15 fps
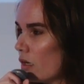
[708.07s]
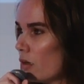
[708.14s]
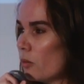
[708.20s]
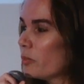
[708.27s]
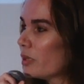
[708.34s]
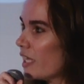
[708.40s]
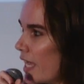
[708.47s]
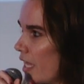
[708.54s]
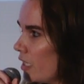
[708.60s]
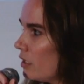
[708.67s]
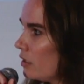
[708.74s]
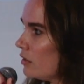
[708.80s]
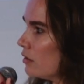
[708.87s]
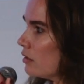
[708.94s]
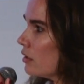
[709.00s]
on
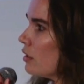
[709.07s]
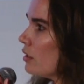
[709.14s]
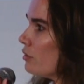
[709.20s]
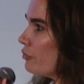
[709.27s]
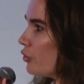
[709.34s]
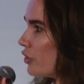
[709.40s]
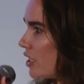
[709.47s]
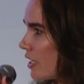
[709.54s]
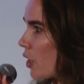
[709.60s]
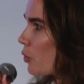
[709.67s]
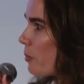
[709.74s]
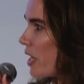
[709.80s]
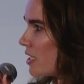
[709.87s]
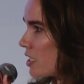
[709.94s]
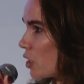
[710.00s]
planning for the
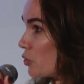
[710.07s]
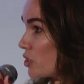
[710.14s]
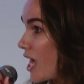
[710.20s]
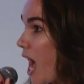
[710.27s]
narrowband IoT?